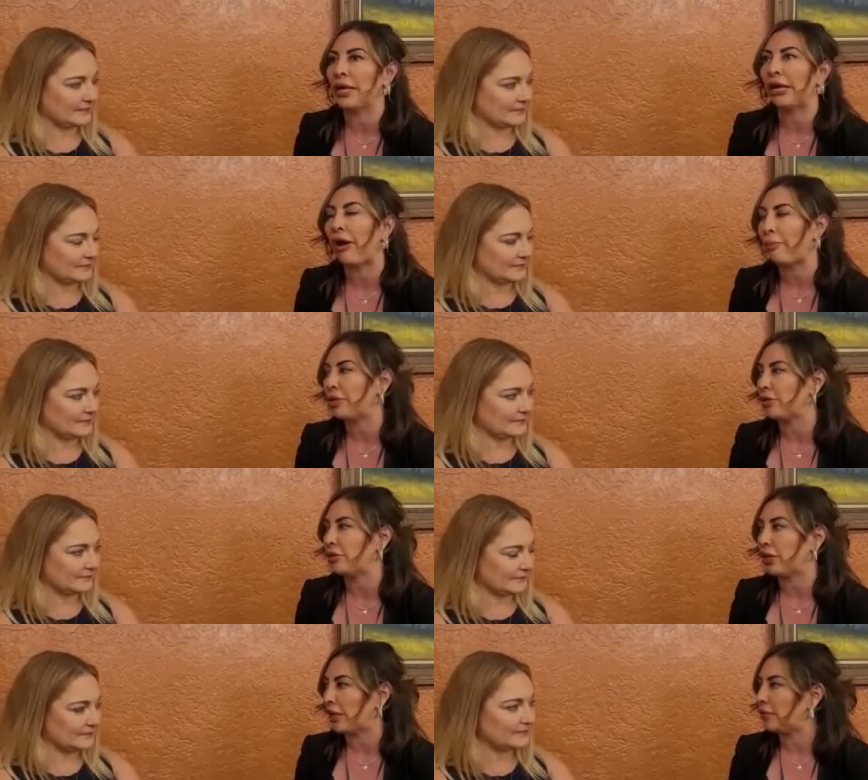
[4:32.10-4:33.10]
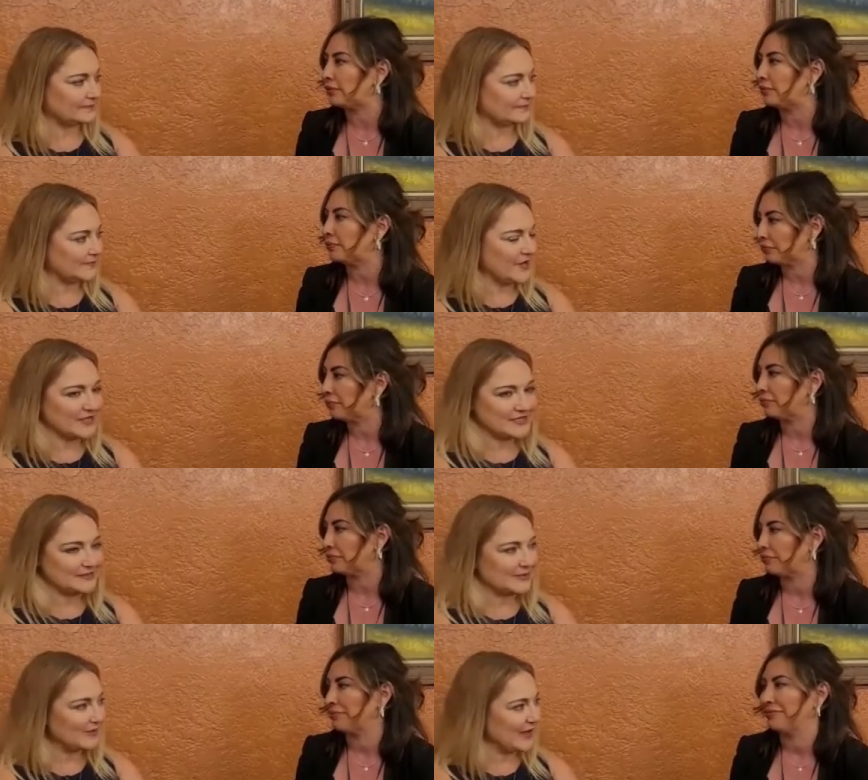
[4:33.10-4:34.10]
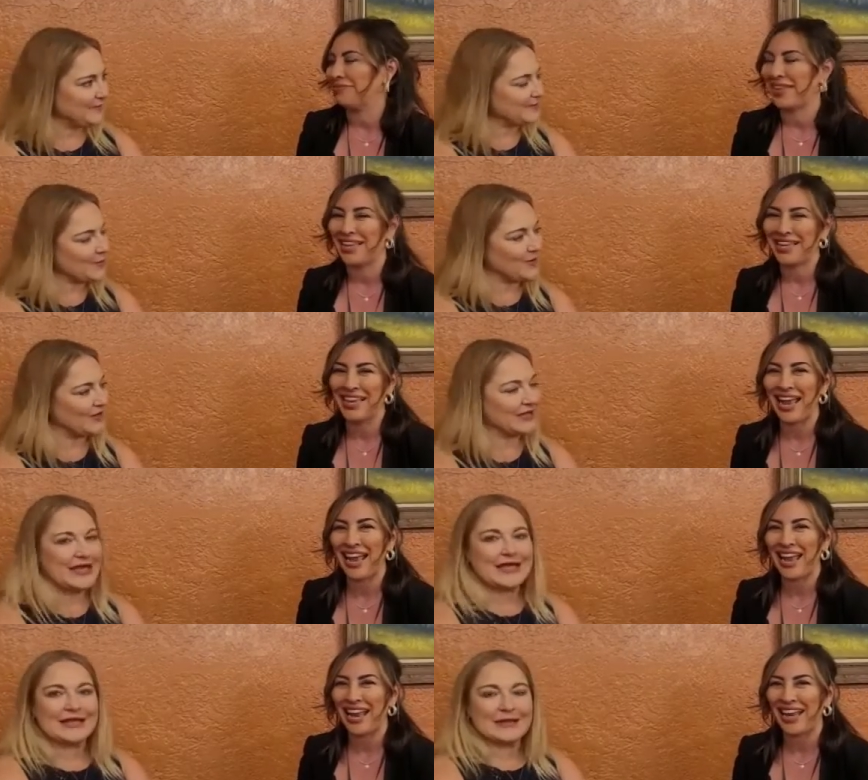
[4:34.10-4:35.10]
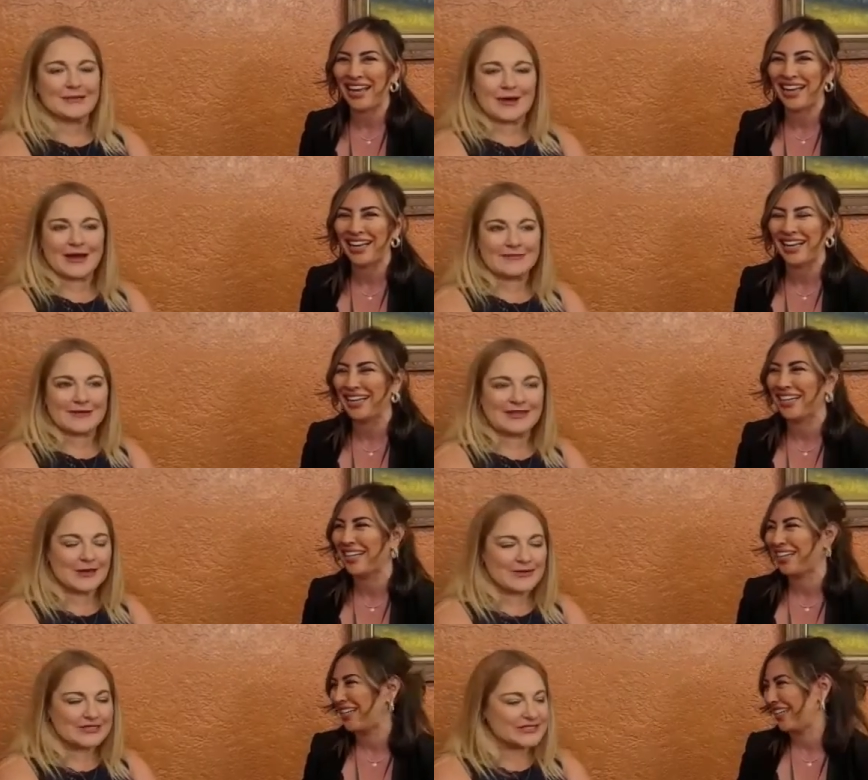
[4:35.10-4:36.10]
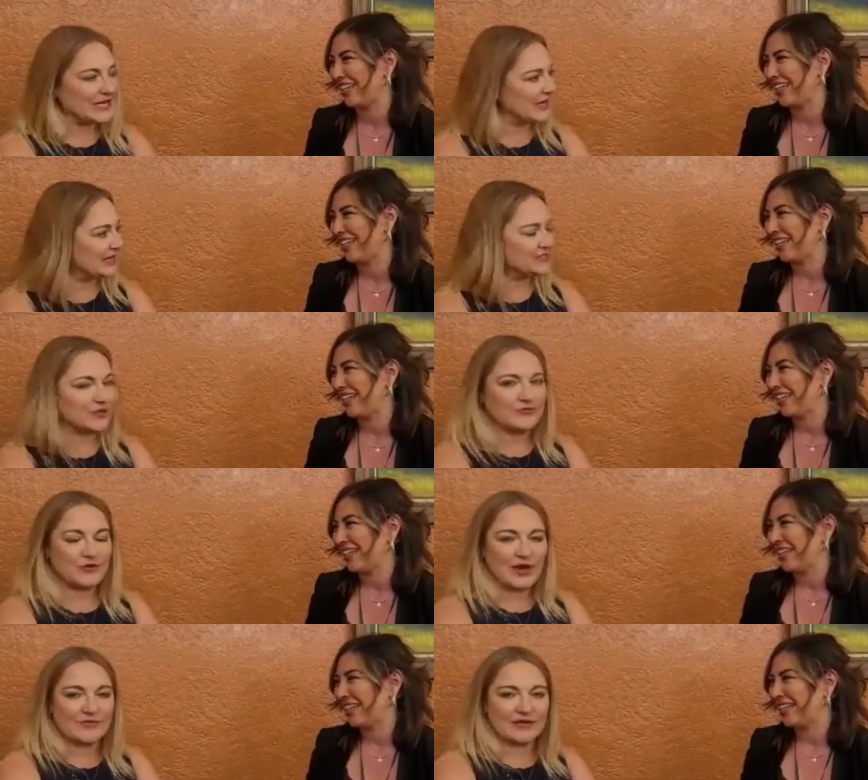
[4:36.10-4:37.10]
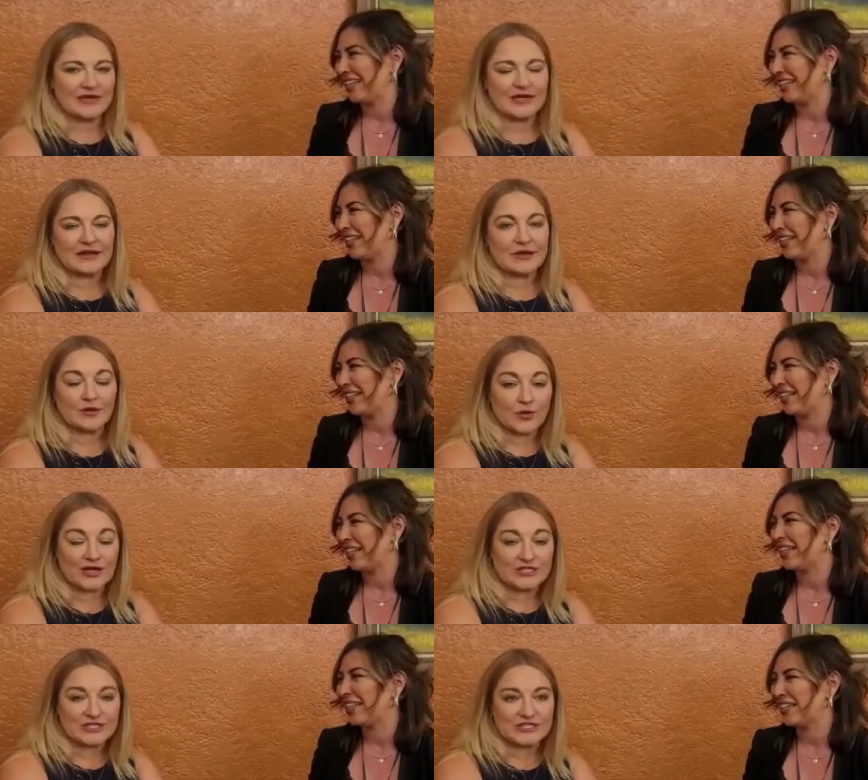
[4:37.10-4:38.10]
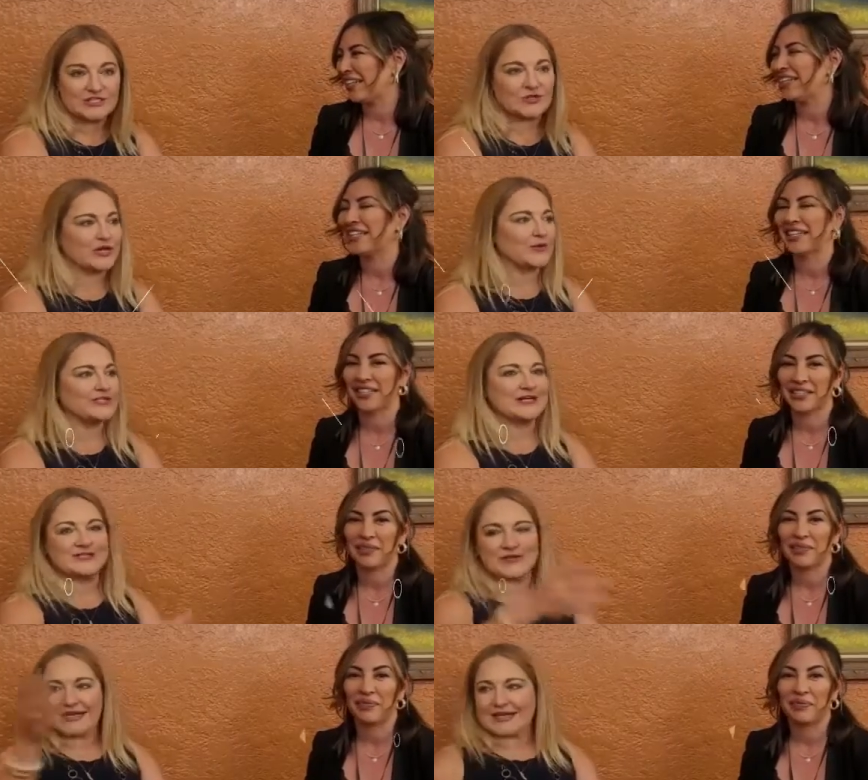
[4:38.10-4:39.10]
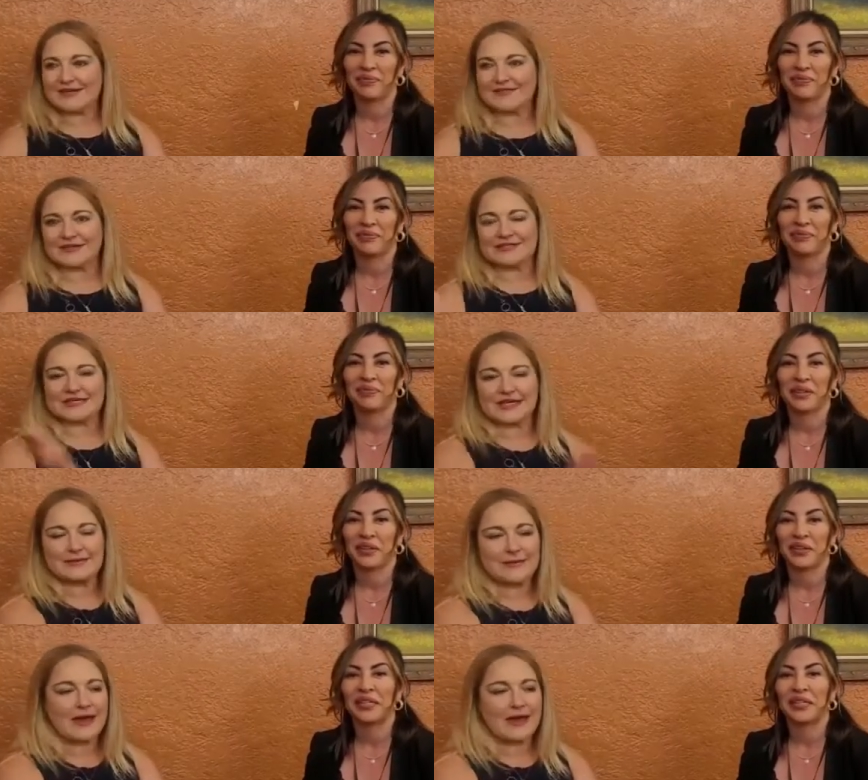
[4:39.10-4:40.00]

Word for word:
Speaker 1: like opportunity.
Speaker 2: Okay, well, um, I think we're done. And so if you have any questions, you can reach out to any of the team